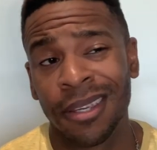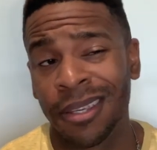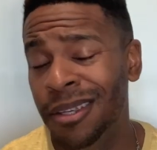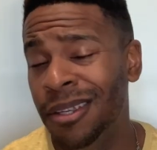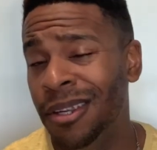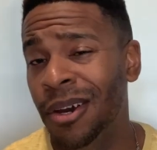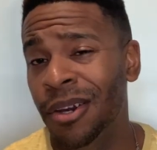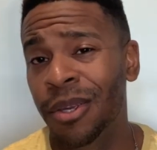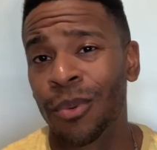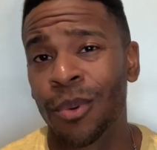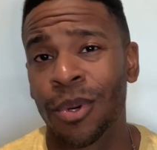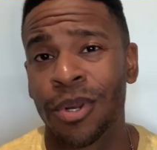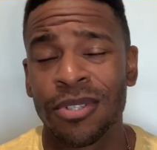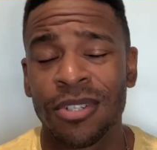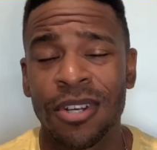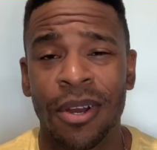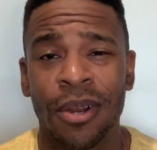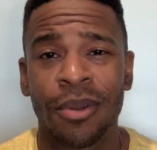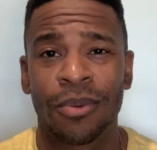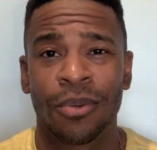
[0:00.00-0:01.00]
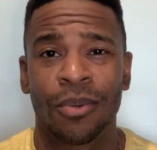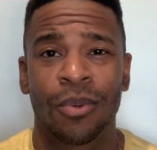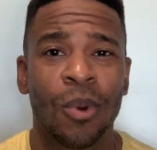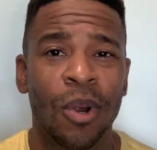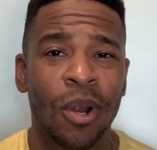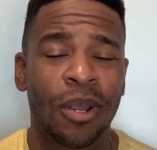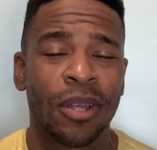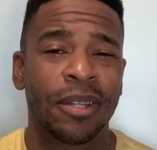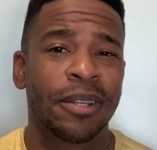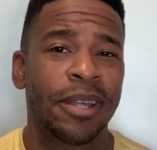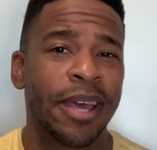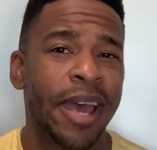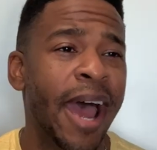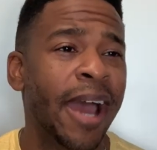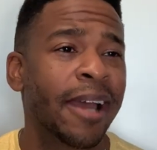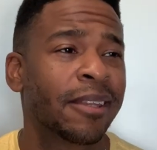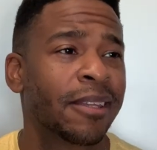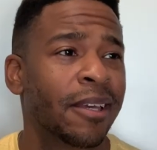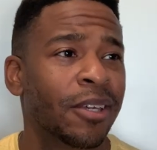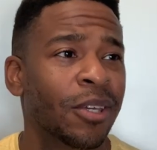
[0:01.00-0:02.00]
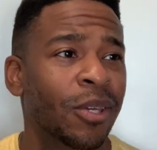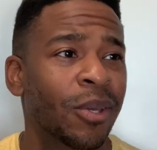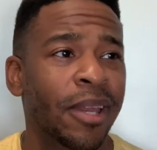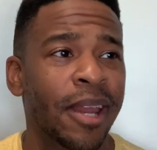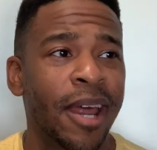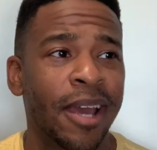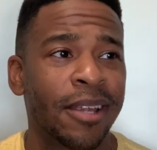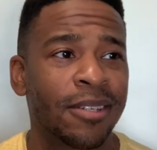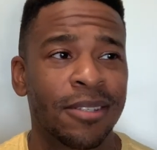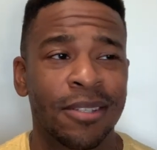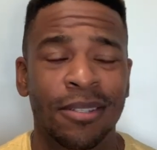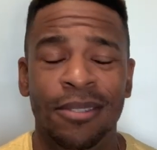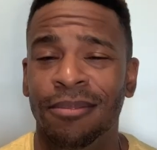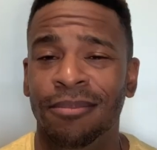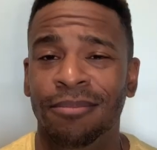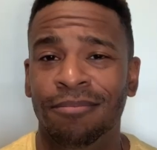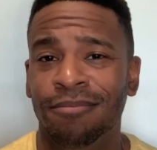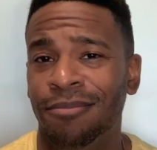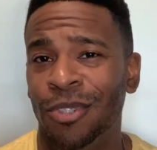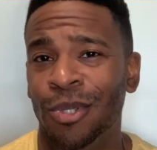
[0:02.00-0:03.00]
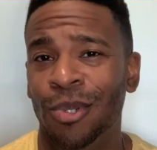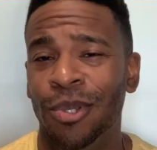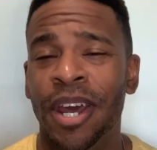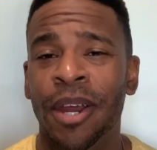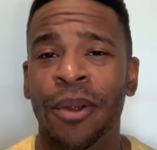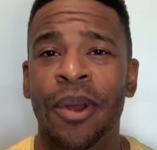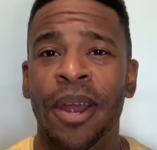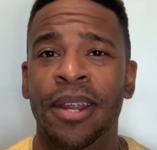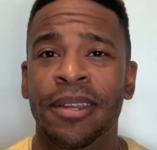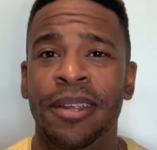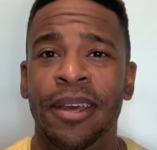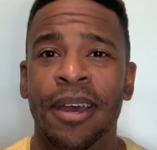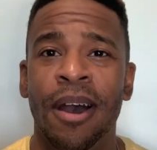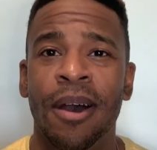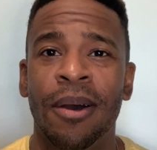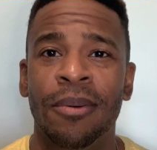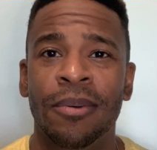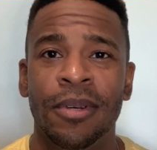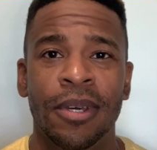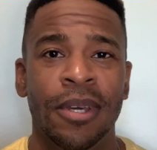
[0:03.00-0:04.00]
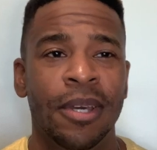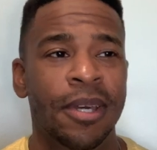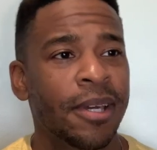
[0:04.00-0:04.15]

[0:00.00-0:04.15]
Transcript: you know, you want to start working acting, you could actually do that right now.